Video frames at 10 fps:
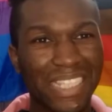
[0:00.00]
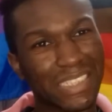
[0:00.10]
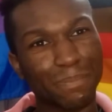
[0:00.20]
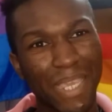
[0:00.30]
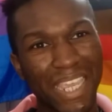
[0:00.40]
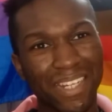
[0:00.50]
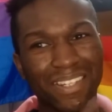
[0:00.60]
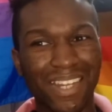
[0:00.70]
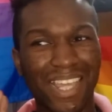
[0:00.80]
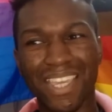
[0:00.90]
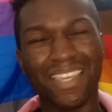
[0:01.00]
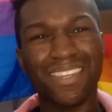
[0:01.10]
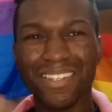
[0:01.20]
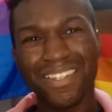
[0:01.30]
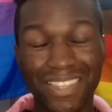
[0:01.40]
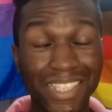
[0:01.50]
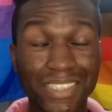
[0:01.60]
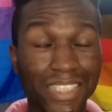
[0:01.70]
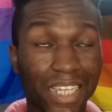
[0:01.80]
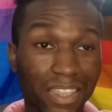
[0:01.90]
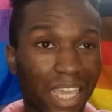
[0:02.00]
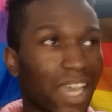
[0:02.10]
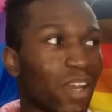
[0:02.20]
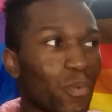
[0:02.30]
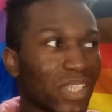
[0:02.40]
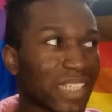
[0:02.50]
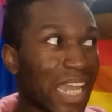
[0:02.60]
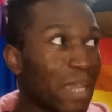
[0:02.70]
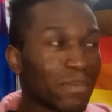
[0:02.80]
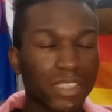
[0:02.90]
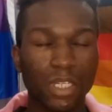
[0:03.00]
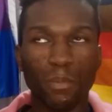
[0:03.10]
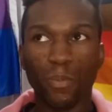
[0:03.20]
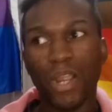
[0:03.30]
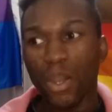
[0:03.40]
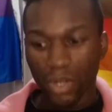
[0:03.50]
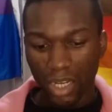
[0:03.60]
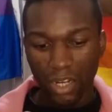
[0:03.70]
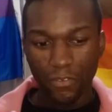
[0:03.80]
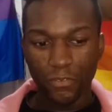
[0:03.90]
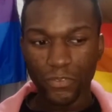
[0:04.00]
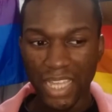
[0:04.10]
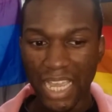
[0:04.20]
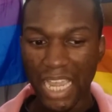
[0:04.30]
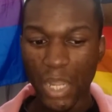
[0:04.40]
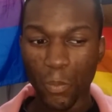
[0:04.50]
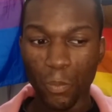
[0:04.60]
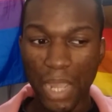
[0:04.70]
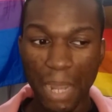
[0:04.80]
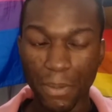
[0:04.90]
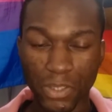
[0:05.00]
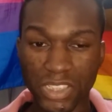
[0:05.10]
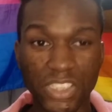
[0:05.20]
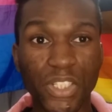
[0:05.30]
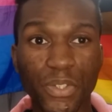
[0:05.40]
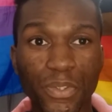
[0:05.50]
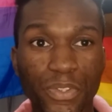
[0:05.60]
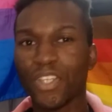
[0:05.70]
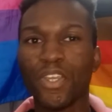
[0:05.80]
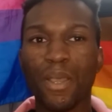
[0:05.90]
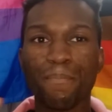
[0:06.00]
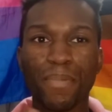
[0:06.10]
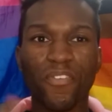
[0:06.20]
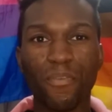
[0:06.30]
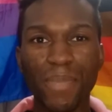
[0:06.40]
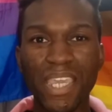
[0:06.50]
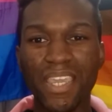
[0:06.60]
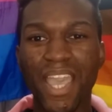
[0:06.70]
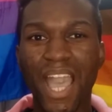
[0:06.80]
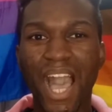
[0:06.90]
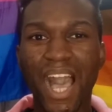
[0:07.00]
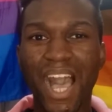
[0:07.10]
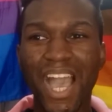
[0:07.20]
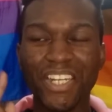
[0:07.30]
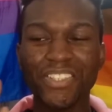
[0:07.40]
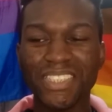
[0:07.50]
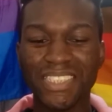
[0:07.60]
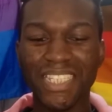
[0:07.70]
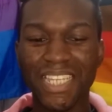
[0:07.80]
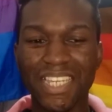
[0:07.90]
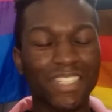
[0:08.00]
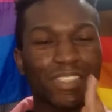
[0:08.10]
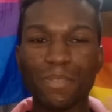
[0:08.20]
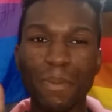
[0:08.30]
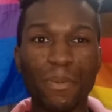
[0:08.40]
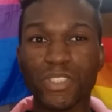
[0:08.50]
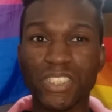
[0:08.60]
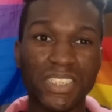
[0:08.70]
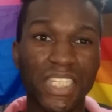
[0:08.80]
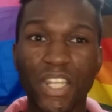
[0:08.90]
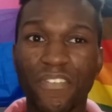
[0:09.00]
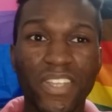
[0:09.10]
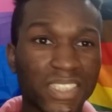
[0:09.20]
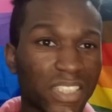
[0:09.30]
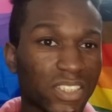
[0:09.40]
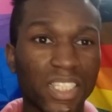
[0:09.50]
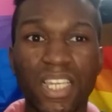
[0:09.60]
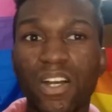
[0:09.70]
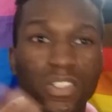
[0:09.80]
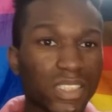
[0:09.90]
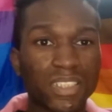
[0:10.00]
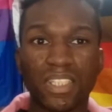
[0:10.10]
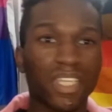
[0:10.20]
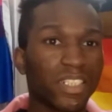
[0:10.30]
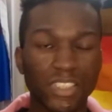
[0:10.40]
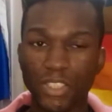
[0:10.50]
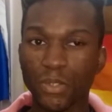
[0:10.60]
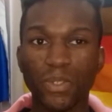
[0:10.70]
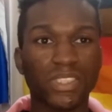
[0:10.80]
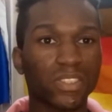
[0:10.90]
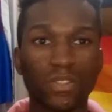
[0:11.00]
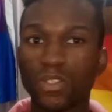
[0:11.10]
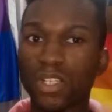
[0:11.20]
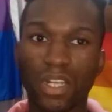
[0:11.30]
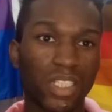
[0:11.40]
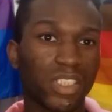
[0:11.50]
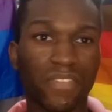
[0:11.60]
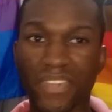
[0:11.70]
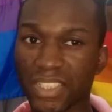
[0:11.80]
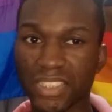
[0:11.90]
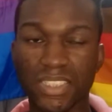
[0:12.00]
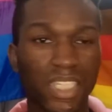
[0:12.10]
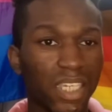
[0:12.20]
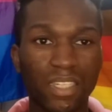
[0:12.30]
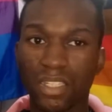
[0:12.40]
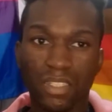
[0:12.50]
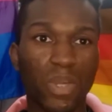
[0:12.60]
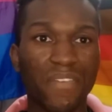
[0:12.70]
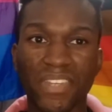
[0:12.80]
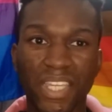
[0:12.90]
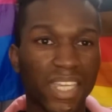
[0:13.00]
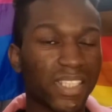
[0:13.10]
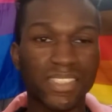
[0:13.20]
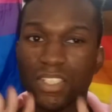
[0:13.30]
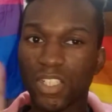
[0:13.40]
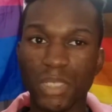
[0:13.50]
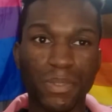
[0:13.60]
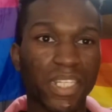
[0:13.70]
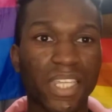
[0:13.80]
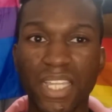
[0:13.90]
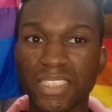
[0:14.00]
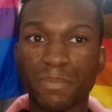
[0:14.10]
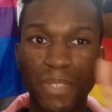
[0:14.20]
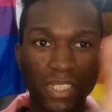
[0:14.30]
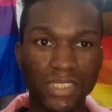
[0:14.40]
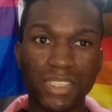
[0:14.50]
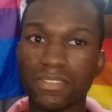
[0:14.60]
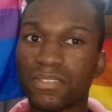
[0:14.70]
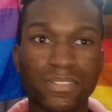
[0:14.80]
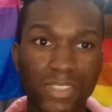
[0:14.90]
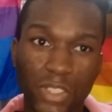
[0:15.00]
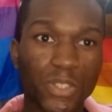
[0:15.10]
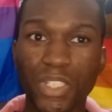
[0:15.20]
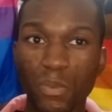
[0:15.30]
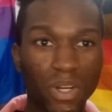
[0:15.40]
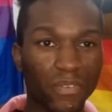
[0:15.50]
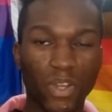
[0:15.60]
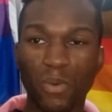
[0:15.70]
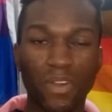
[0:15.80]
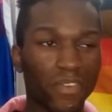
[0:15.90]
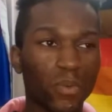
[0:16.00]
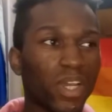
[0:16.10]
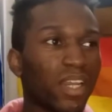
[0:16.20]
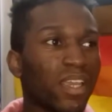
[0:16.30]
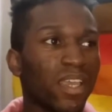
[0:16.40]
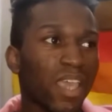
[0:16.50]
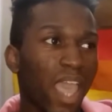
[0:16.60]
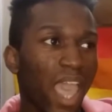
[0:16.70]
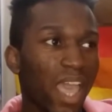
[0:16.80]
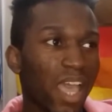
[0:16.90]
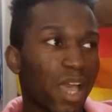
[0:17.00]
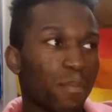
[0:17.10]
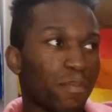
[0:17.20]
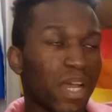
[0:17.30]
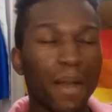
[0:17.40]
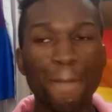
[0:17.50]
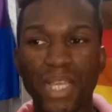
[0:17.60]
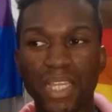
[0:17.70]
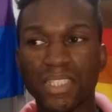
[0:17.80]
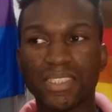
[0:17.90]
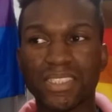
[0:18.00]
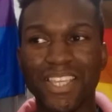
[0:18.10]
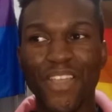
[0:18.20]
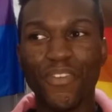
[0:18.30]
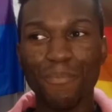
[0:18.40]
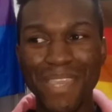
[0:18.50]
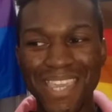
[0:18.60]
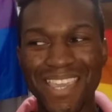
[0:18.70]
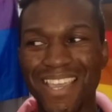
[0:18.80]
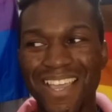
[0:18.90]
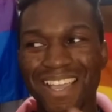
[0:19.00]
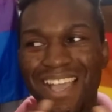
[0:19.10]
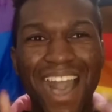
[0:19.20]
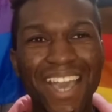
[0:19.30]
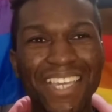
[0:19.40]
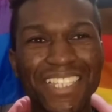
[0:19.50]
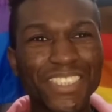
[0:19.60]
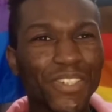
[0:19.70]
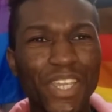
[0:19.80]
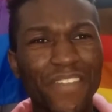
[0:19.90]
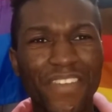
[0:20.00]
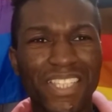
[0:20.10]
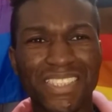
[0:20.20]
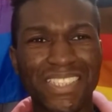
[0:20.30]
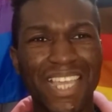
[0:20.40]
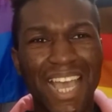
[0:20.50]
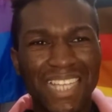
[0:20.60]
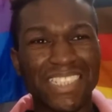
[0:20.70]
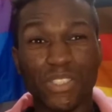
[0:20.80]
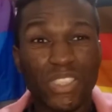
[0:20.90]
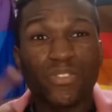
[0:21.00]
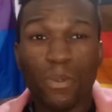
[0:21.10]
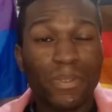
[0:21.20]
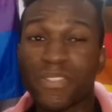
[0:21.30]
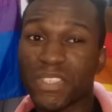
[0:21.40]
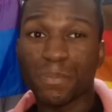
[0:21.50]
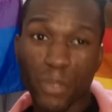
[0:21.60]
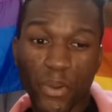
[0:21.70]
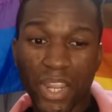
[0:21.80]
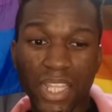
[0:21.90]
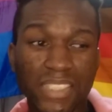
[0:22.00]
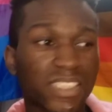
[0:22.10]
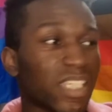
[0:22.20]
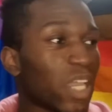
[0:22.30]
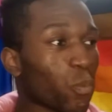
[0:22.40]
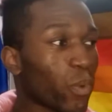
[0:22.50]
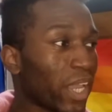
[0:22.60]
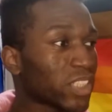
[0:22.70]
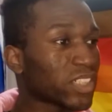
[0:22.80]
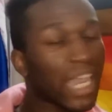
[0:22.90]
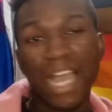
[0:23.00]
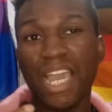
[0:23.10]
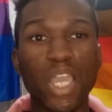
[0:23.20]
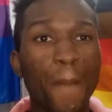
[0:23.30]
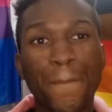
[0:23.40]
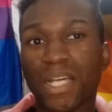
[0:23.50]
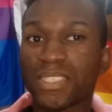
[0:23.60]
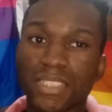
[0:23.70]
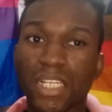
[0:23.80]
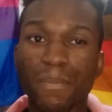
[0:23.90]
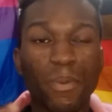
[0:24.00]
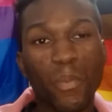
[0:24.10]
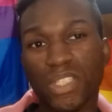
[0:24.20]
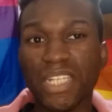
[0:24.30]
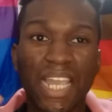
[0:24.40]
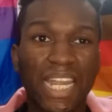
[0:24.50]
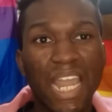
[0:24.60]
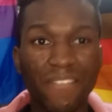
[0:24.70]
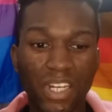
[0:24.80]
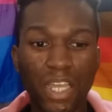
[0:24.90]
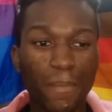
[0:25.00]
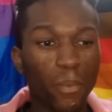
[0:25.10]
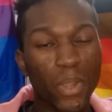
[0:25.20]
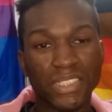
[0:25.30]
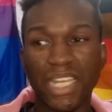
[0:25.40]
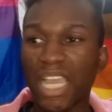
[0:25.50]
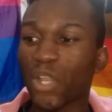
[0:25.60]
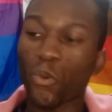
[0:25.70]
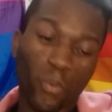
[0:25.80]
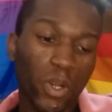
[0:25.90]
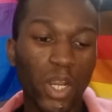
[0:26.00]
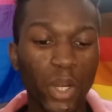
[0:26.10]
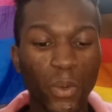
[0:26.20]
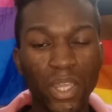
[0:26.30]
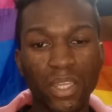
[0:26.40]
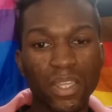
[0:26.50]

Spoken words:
in Spain. Like, things like that, which I'm so proud of that I'm going to do. But for me, I don't see, some people just see university just like, oh, just the thing you do, school, college, university, wife and kids, husband and kids, spouse and children, whatever you want. But for me, I saw university as a transformative experience in which I bust up, in which I level up, in which I grow